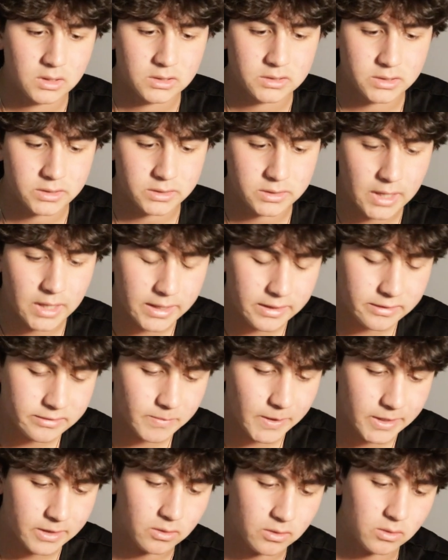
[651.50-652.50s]
So that
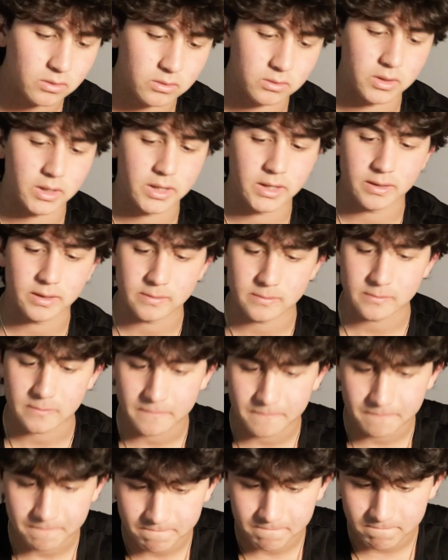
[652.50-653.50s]
is my goal, and
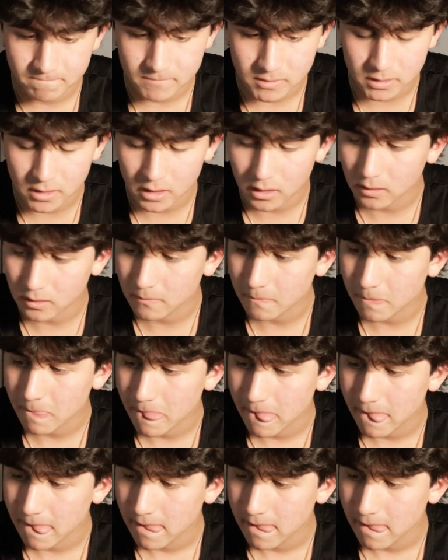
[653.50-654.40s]
you know,